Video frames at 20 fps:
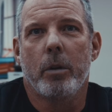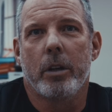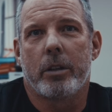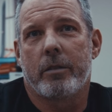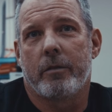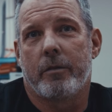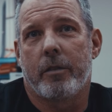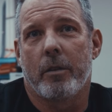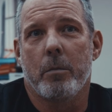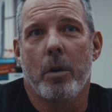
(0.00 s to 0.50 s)

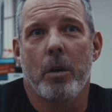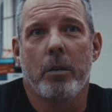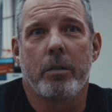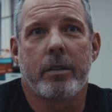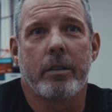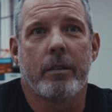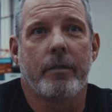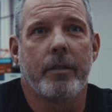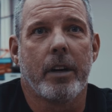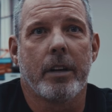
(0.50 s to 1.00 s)
which for
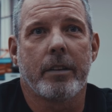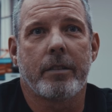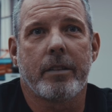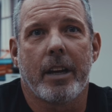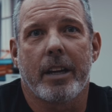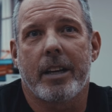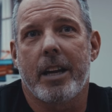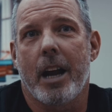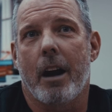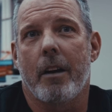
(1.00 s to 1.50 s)
most of us
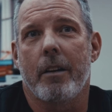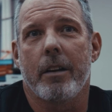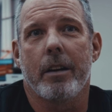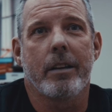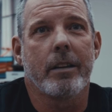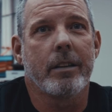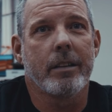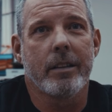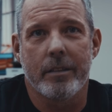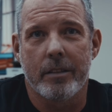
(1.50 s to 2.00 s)
that
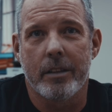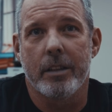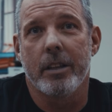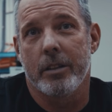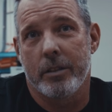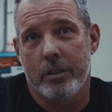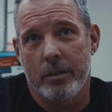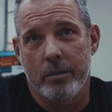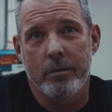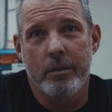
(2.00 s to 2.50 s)
carry is an
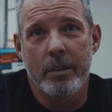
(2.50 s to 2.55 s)
issue.